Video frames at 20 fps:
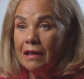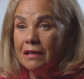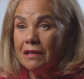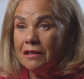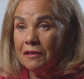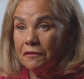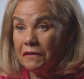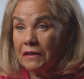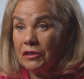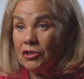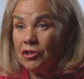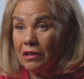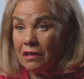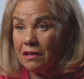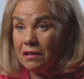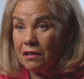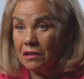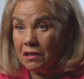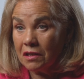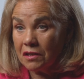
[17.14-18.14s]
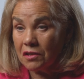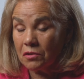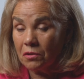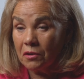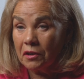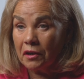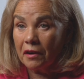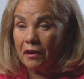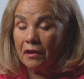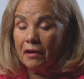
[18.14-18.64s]
deficient
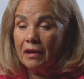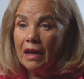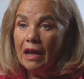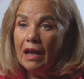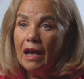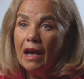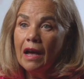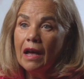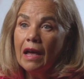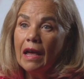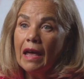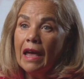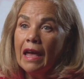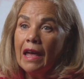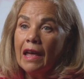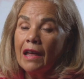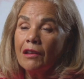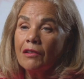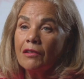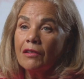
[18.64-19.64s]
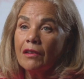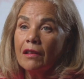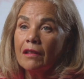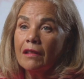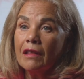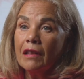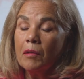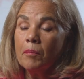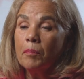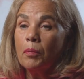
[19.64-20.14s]
disorder. And
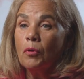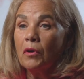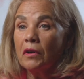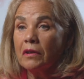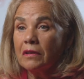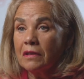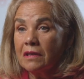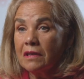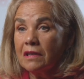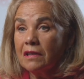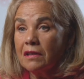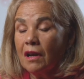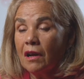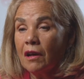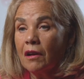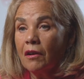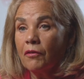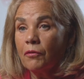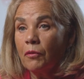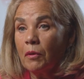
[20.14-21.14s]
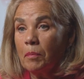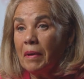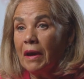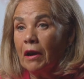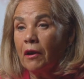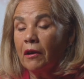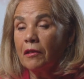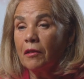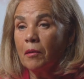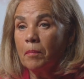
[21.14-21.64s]
the importance of
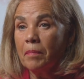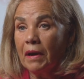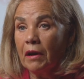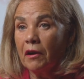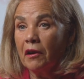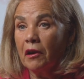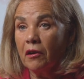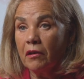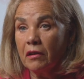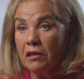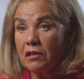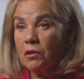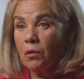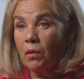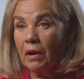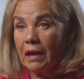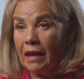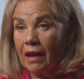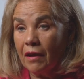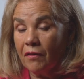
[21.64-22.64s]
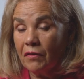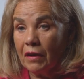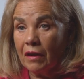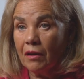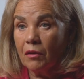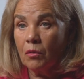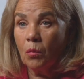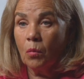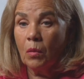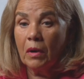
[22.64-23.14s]
repairing the barrier is quite
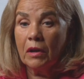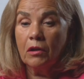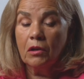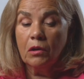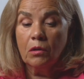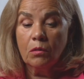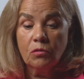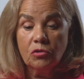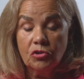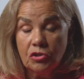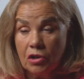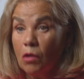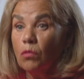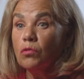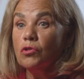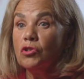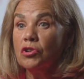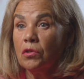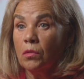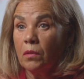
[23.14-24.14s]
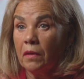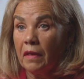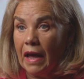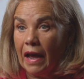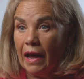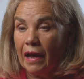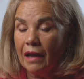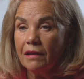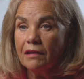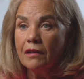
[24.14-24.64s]
evident. When you don't do
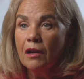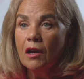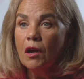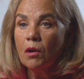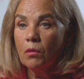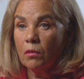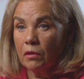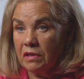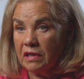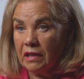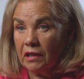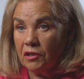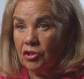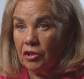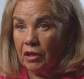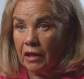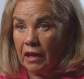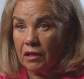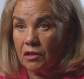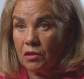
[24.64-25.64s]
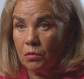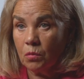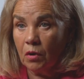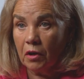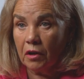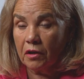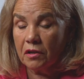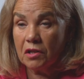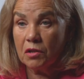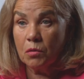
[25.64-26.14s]
that, rosacea gets
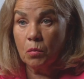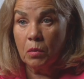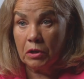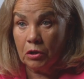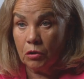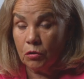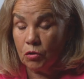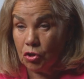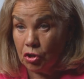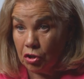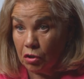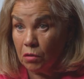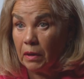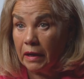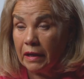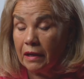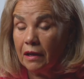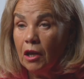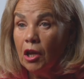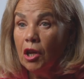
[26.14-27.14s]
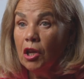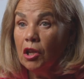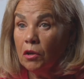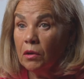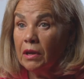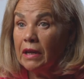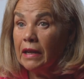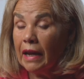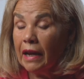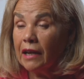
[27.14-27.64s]
worse. When you do it, you
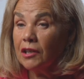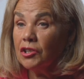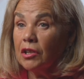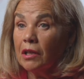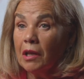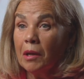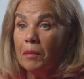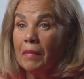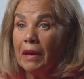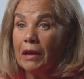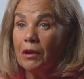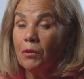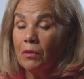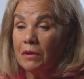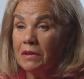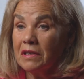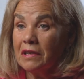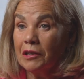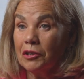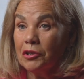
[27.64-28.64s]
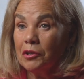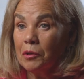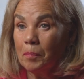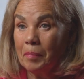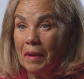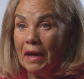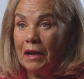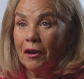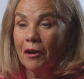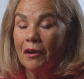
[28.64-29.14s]
can actually make rosacea
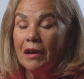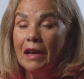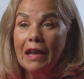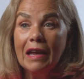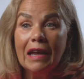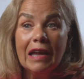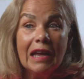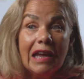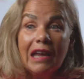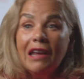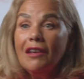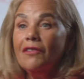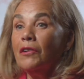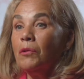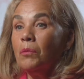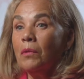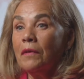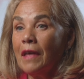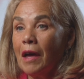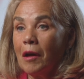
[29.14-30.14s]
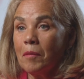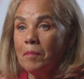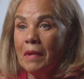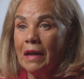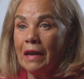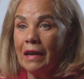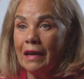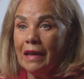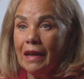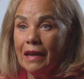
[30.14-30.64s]
better even without
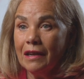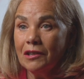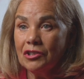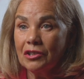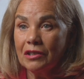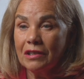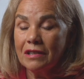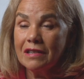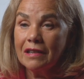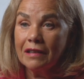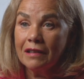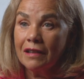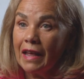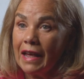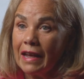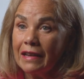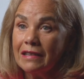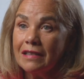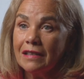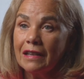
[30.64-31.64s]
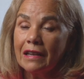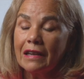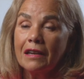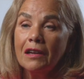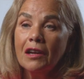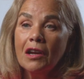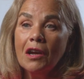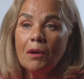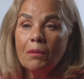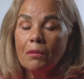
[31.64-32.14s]
medications. And lastly,
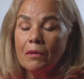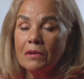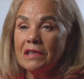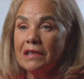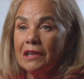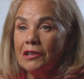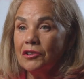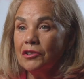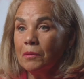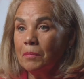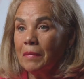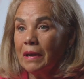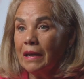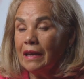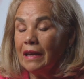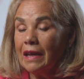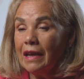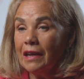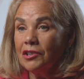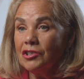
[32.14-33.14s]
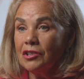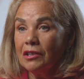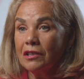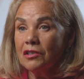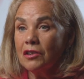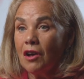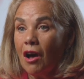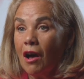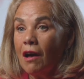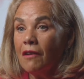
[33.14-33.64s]
rosacea
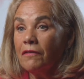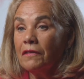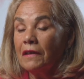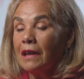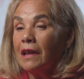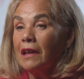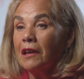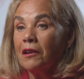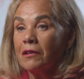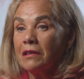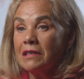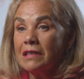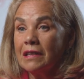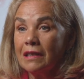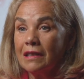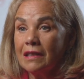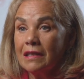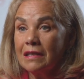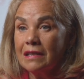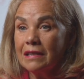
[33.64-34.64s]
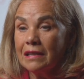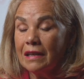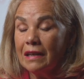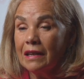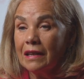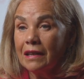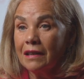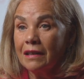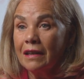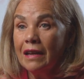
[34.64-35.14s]
medications often irritate the
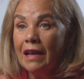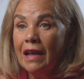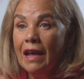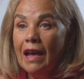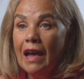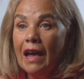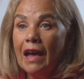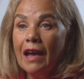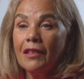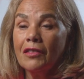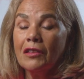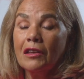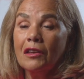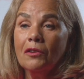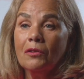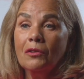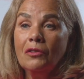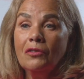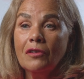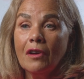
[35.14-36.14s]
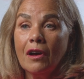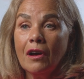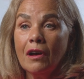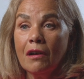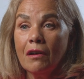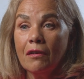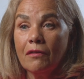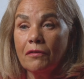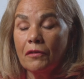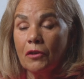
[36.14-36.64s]
skin, and the use
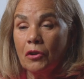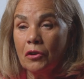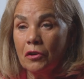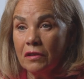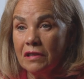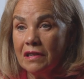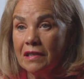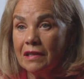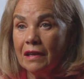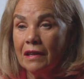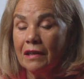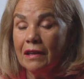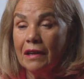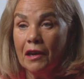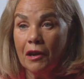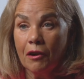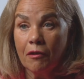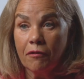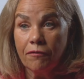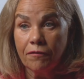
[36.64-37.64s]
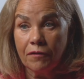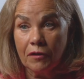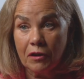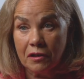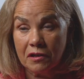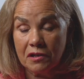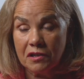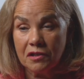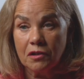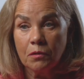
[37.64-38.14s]
of good skincare
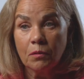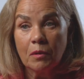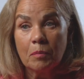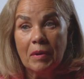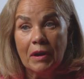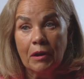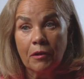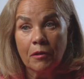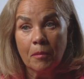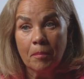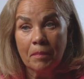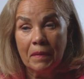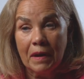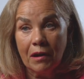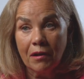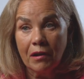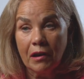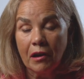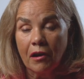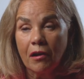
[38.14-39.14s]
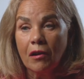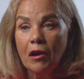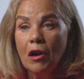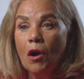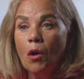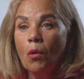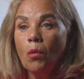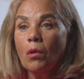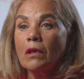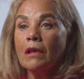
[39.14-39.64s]
first to repair the barrier
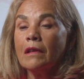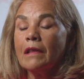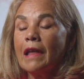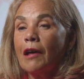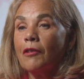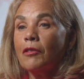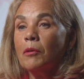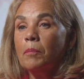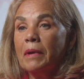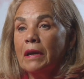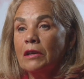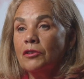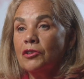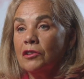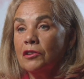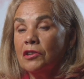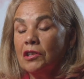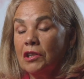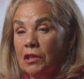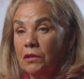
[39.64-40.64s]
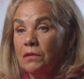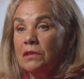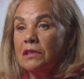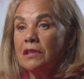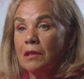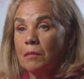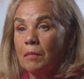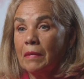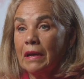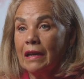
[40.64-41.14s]
will allow the patient to use
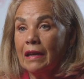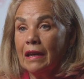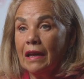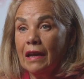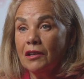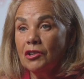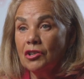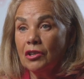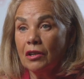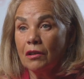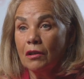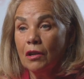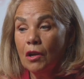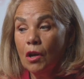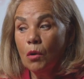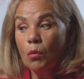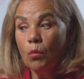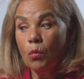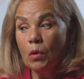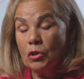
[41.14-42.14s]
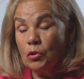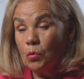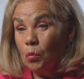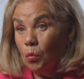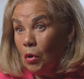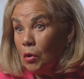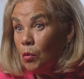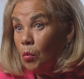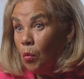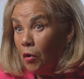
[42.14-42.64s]
the medication, which
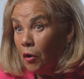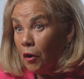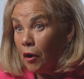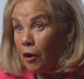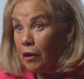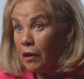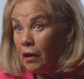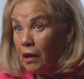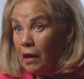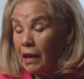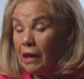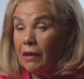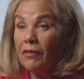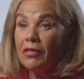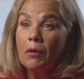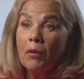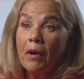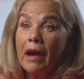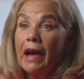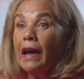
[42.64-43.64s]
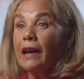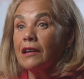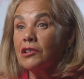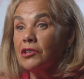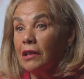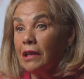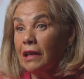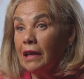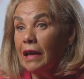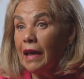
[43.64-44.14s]
would work if they were
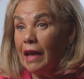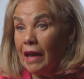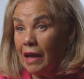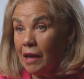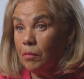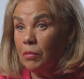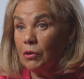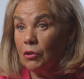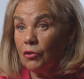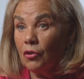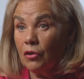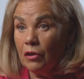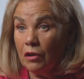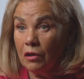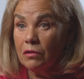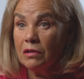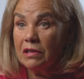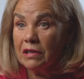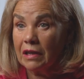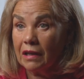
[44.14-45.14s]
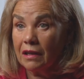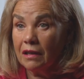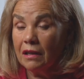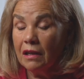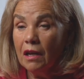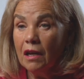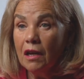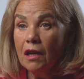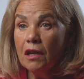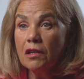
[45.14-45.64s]
actually able to use it.
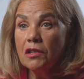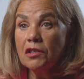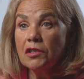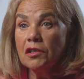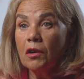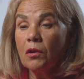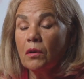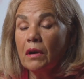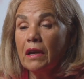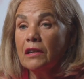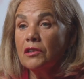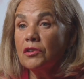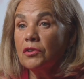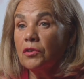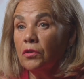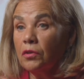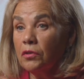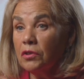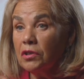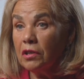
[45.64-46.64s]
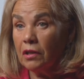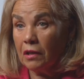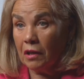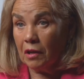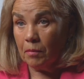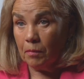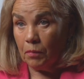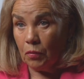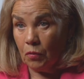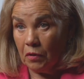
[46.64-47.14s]
So it's crucially
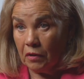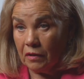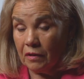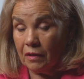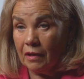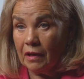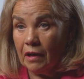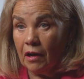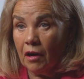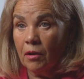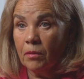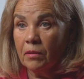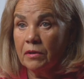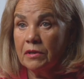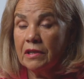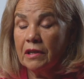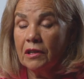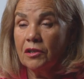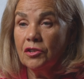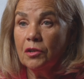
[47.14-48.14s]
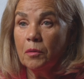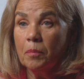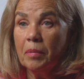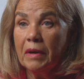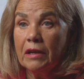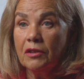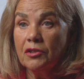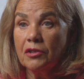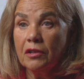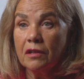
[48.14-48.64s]
important that our rosacea
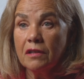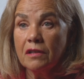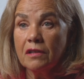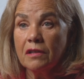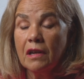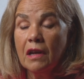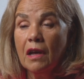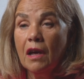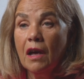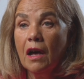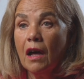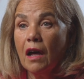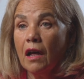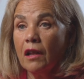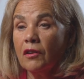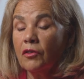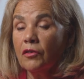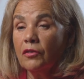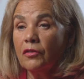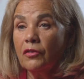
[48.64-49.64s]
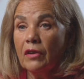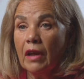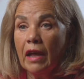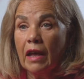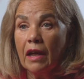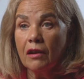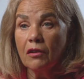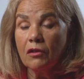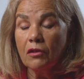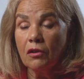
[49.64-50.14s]
patients
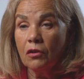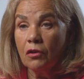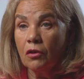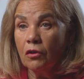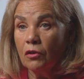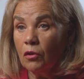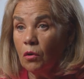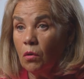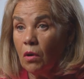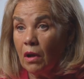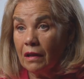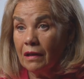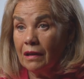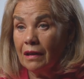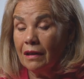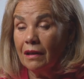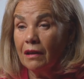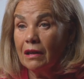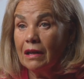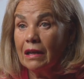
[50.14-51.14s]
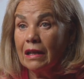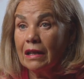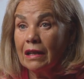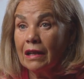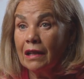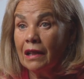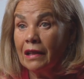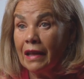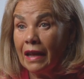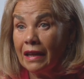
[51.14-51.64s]
understand good quality
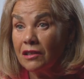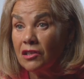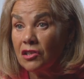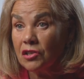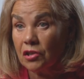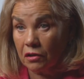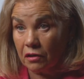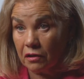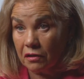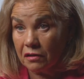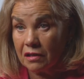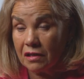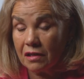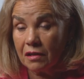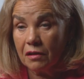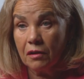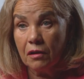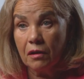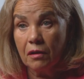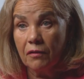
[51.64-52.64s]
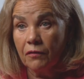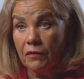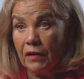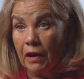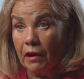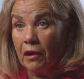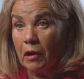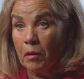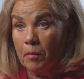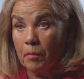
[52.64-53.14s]
cleansers,
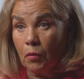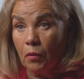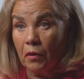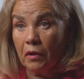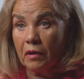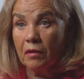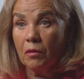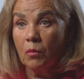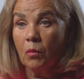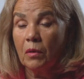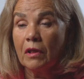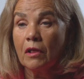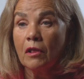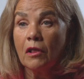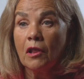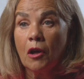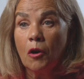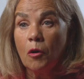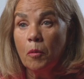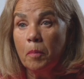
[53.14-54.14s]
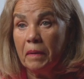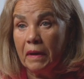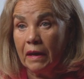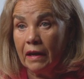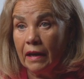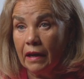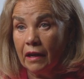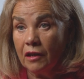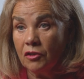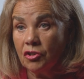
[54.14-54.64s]
very important, with low
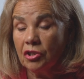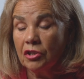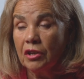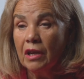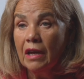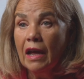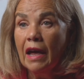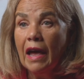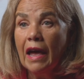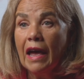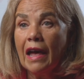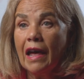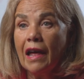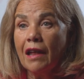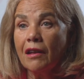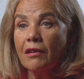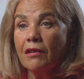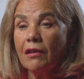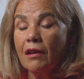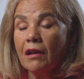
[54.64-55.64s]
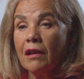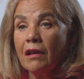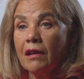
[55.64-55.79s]
pH and